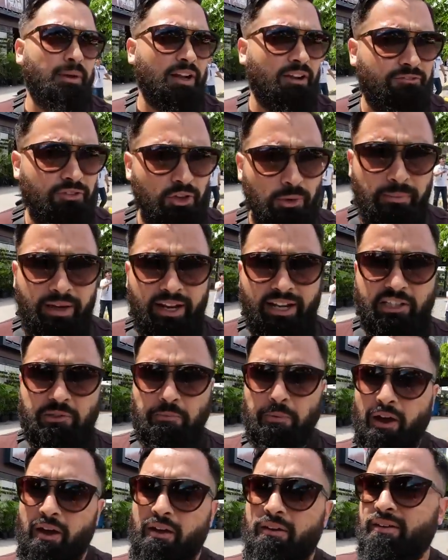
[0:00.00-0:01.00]
been a few minutes,
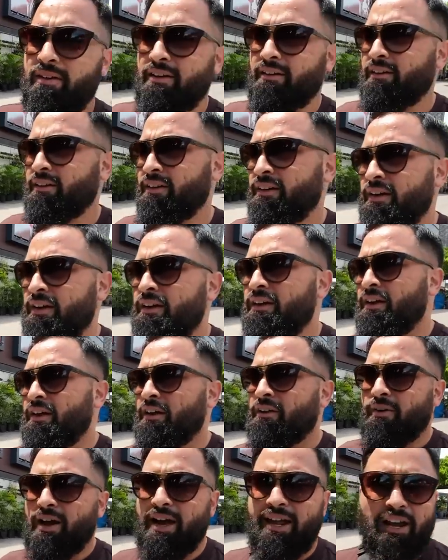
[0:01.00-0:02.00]
but
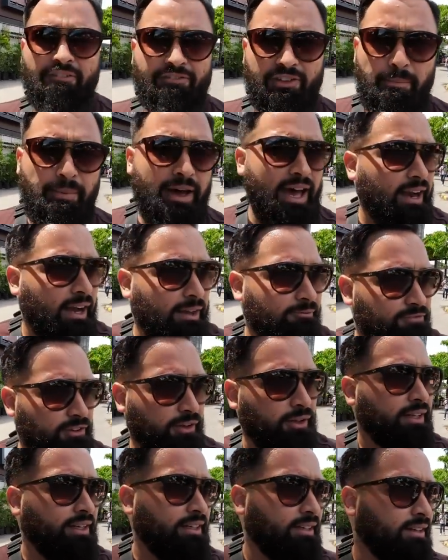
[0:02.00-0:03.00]
right off the bat I'm
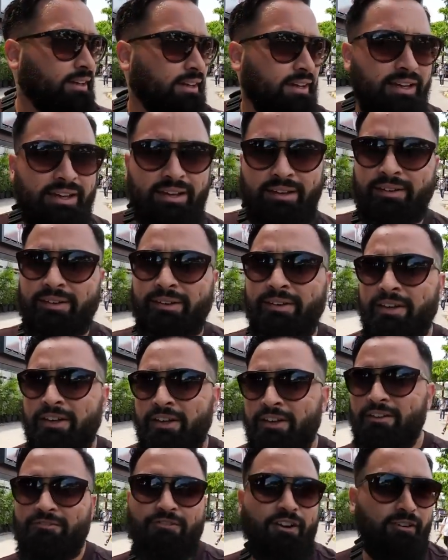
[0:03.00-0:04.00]
feeling
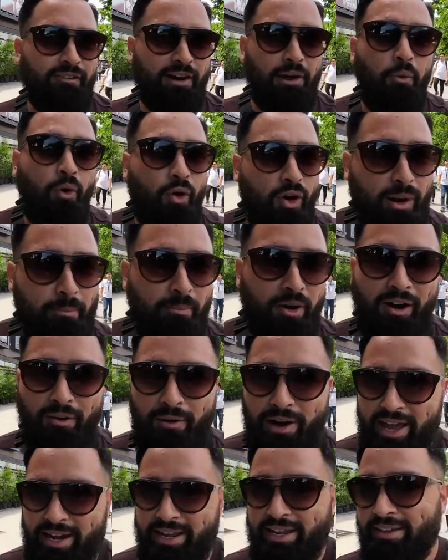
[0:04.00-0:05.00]
very warm
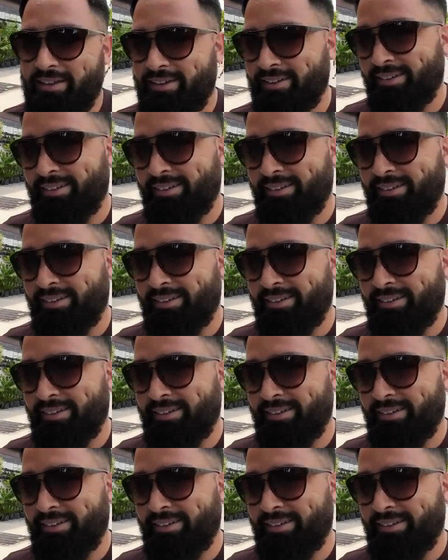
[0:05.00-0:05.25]
already.